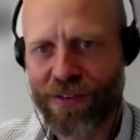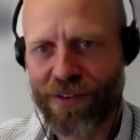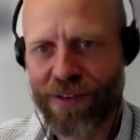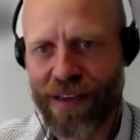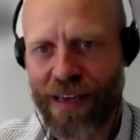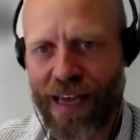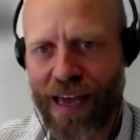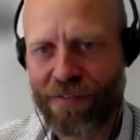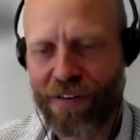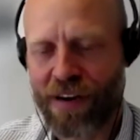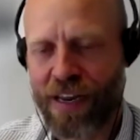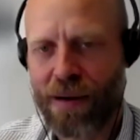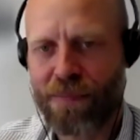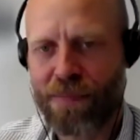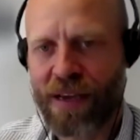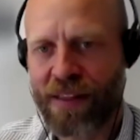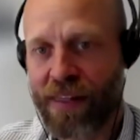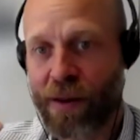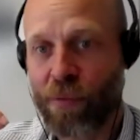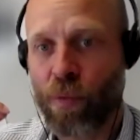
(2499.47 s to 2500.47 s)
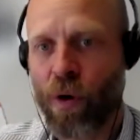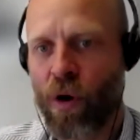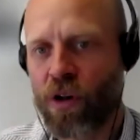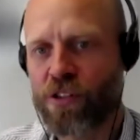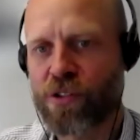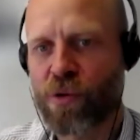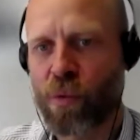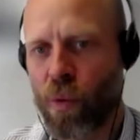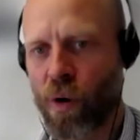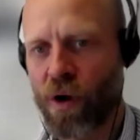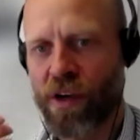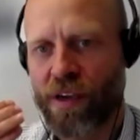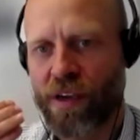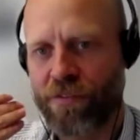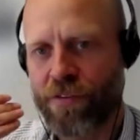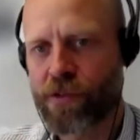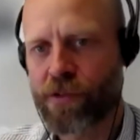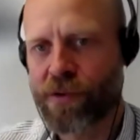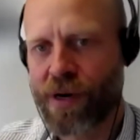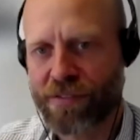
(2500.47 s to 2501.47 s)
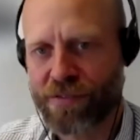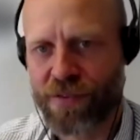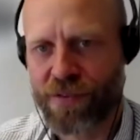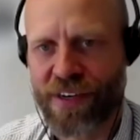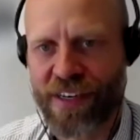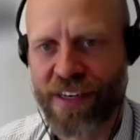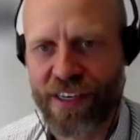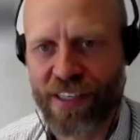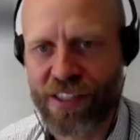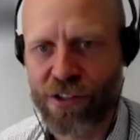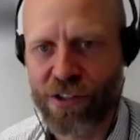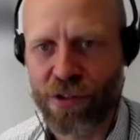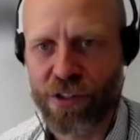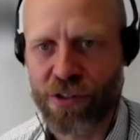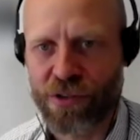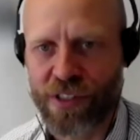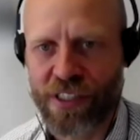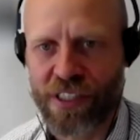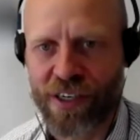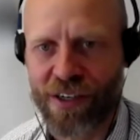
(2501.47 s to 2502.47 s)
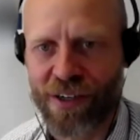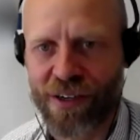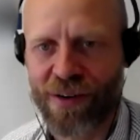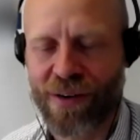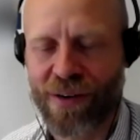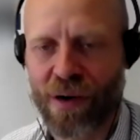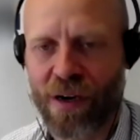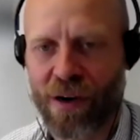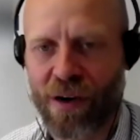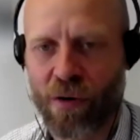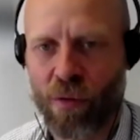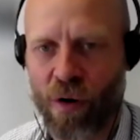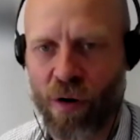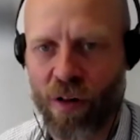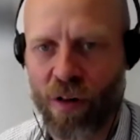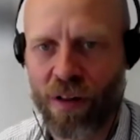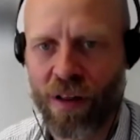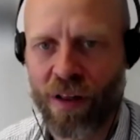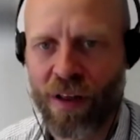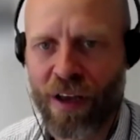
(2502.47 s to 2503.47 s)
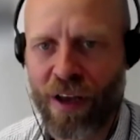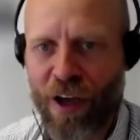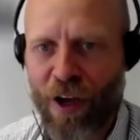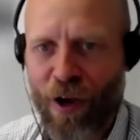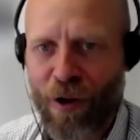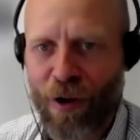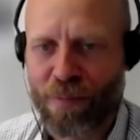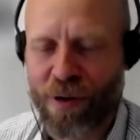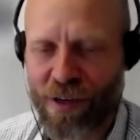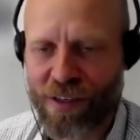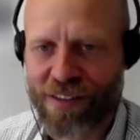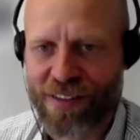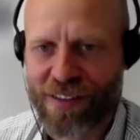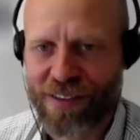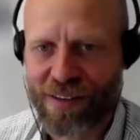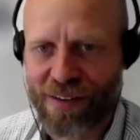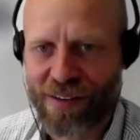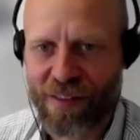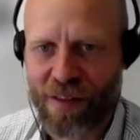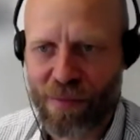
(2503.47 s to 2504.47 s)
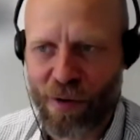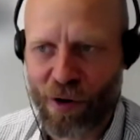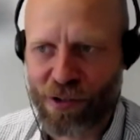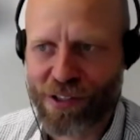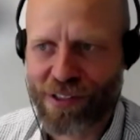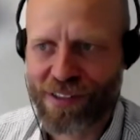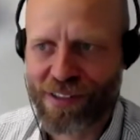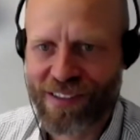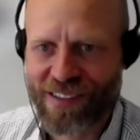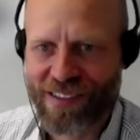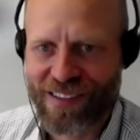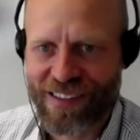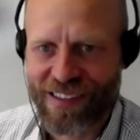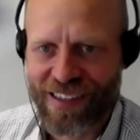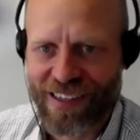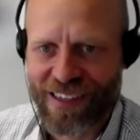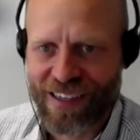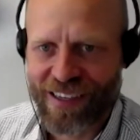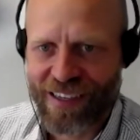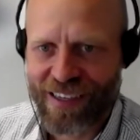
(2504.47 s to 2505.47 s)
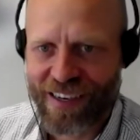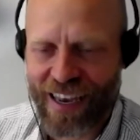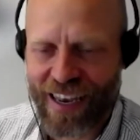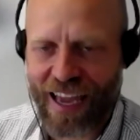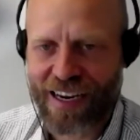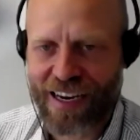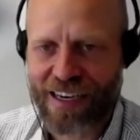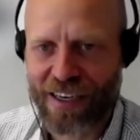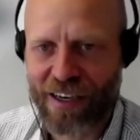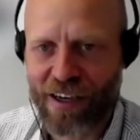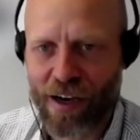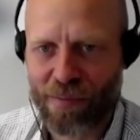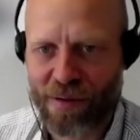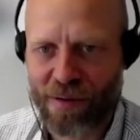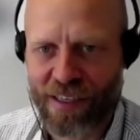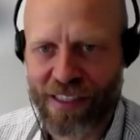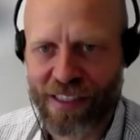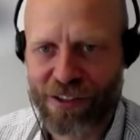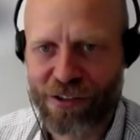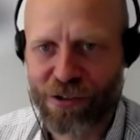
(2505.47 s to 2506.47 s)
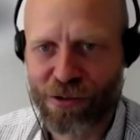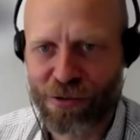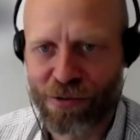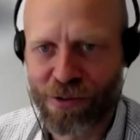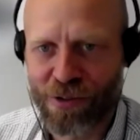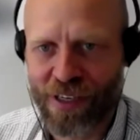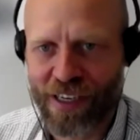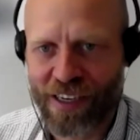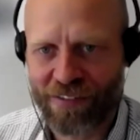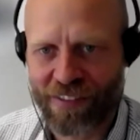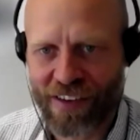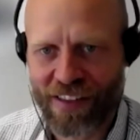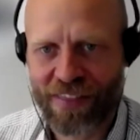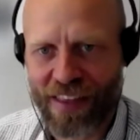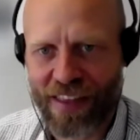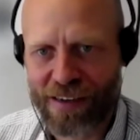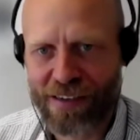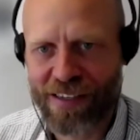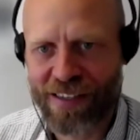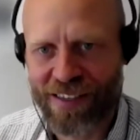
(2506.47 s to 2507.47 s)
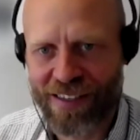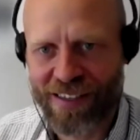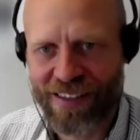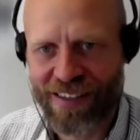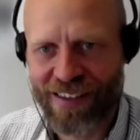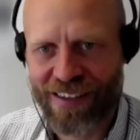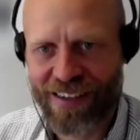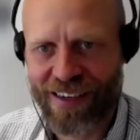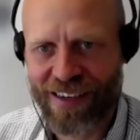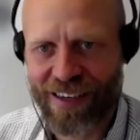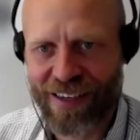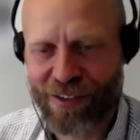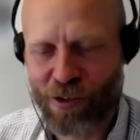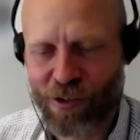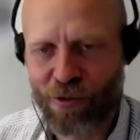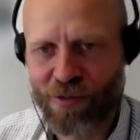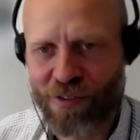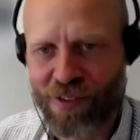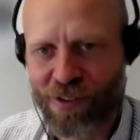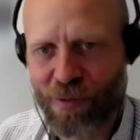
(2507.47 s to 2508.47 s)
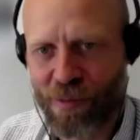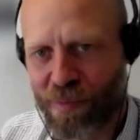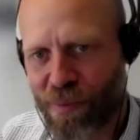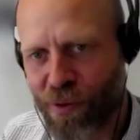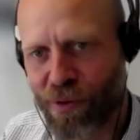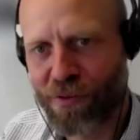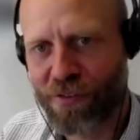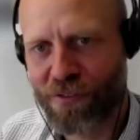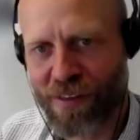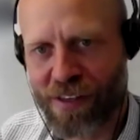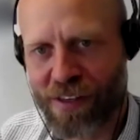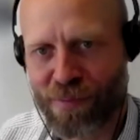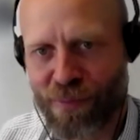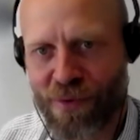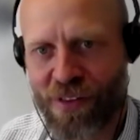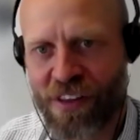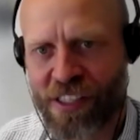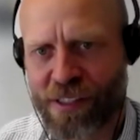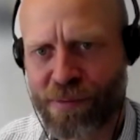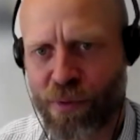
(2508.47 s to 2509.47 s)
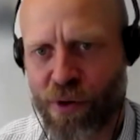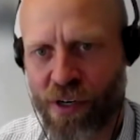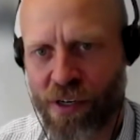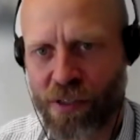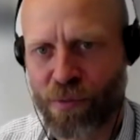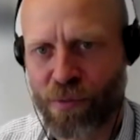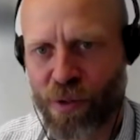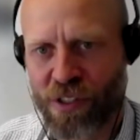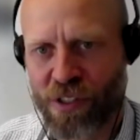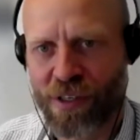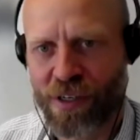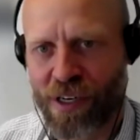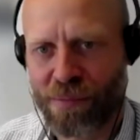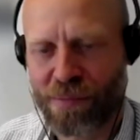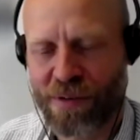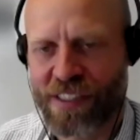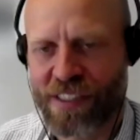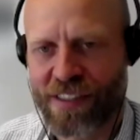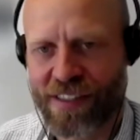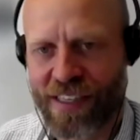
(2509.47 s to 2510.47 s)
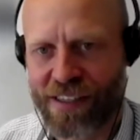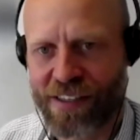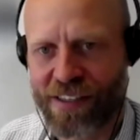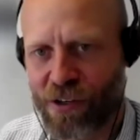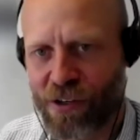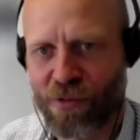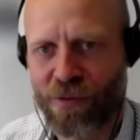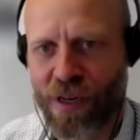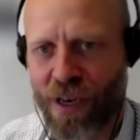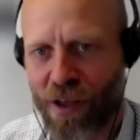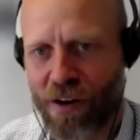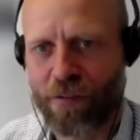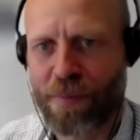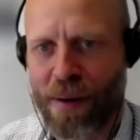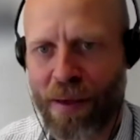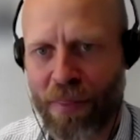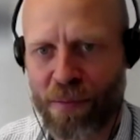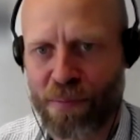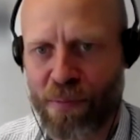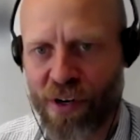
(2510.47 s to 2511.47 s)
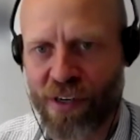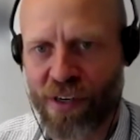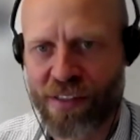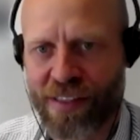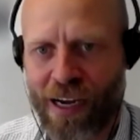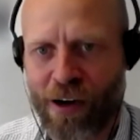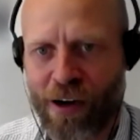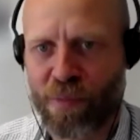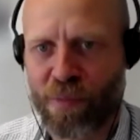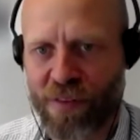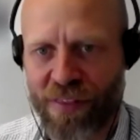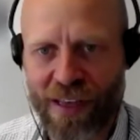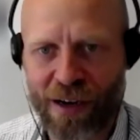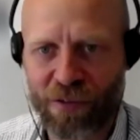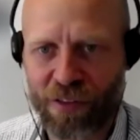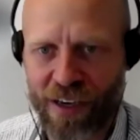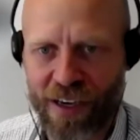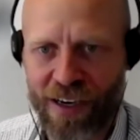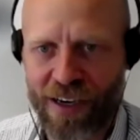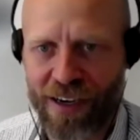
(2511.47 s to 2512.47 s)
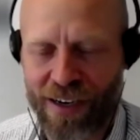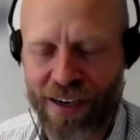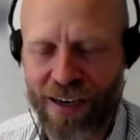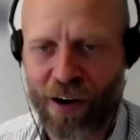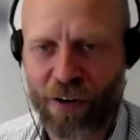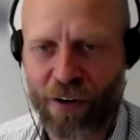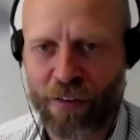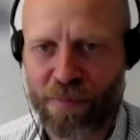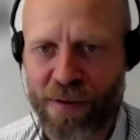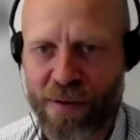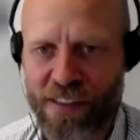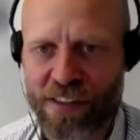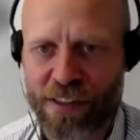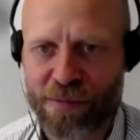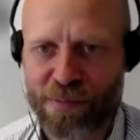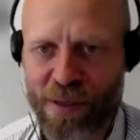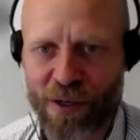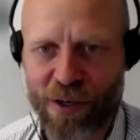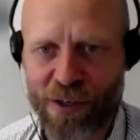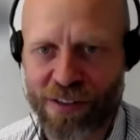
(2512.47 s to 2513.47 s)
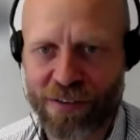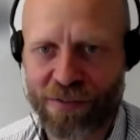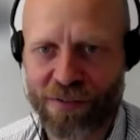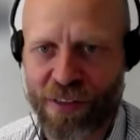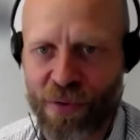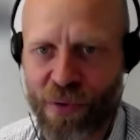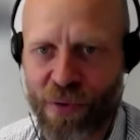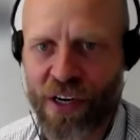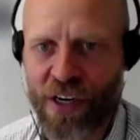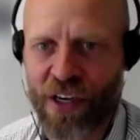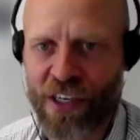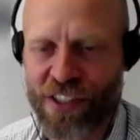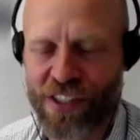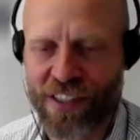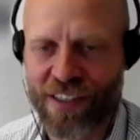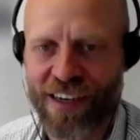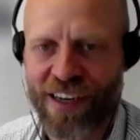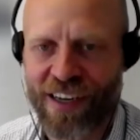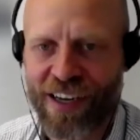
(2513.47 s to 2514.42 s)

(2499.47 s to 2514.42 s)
have an airbag that will also work if you drive directly into a tree or a wall. But the most likely companies to invent that, to improve this product, was the companies that knew a lot about the product now, but now they're out of business because of the regulation.